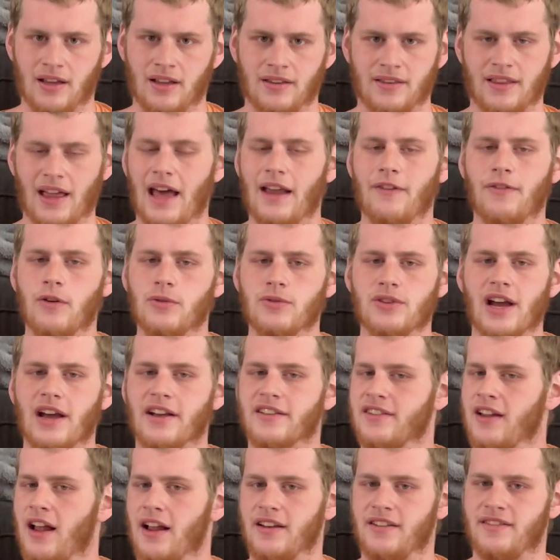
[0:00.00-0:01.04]
the headphone
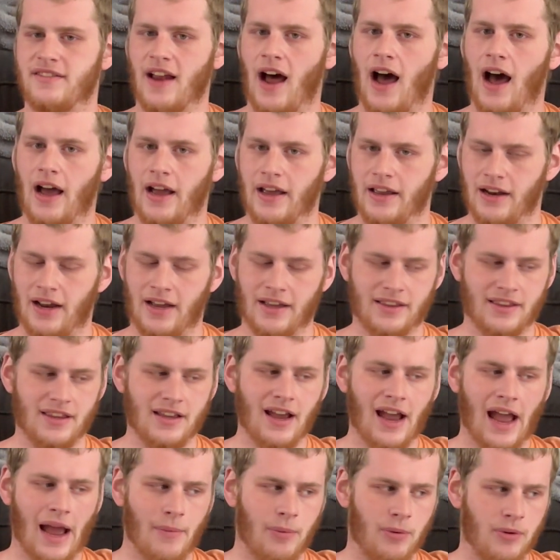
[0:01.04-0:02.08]
jack's not died. I think
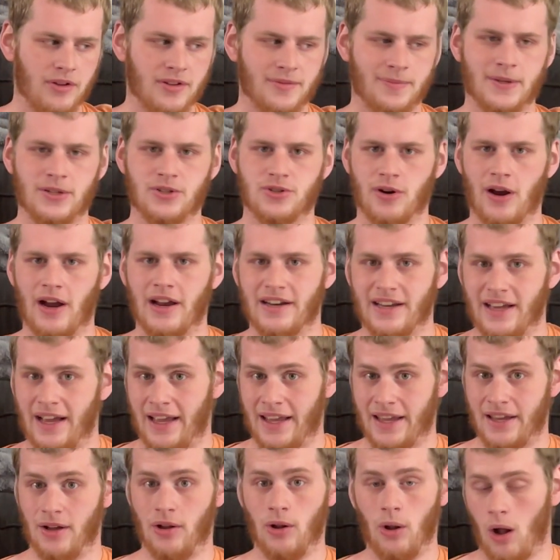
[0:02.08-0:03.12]
Apple has been trying to
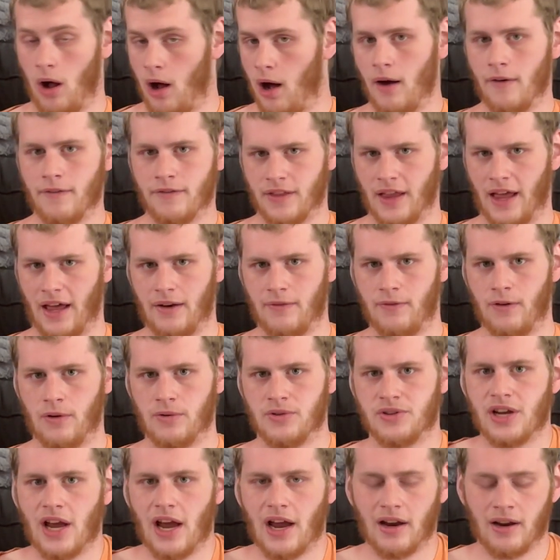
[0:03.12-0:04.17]
kill off the headphone
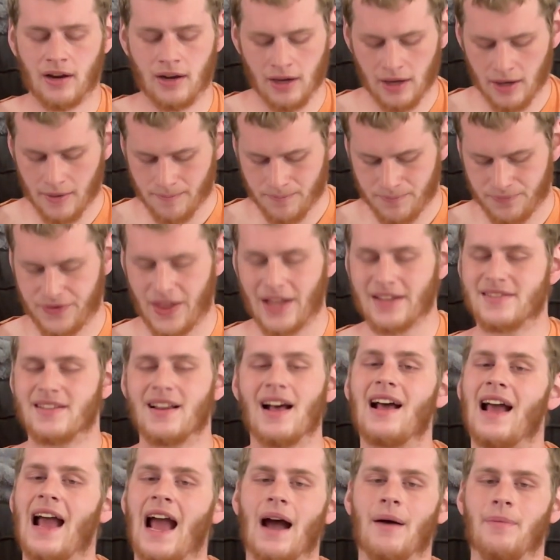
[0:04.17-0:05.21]
jack. That's
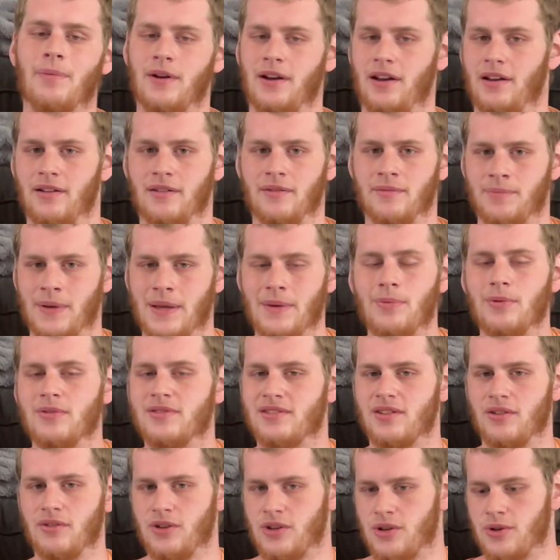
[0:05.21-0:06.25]
not happening. People
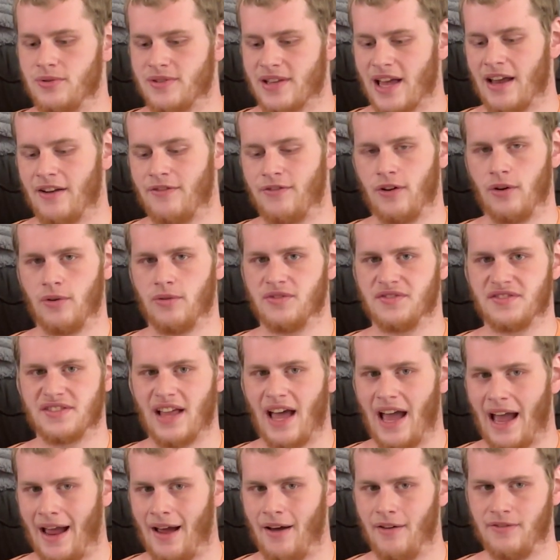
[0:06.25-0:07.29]
still use headphones
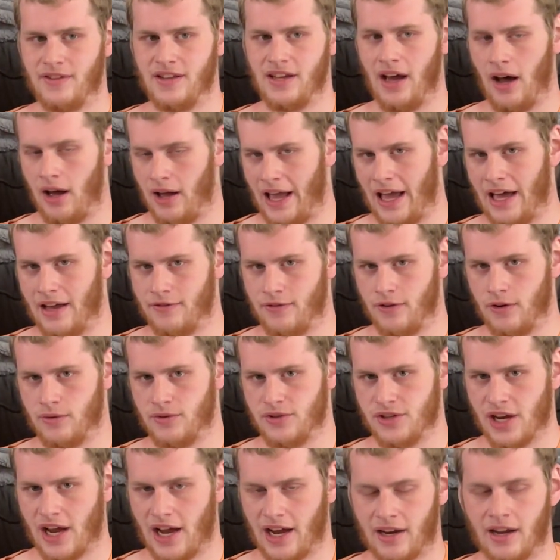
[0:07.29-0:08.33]
that have the headphone
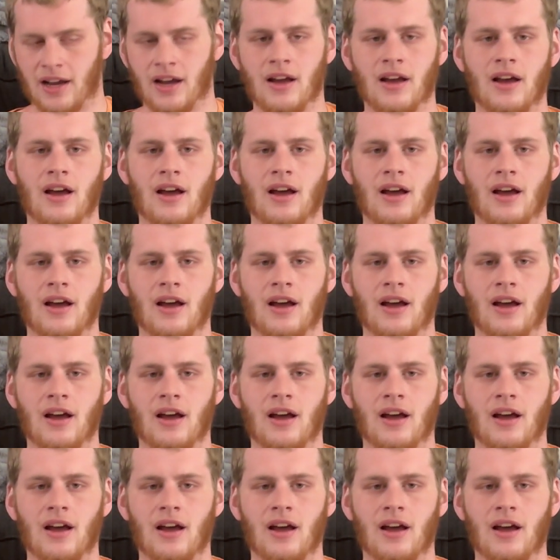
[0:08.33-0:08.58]
jack.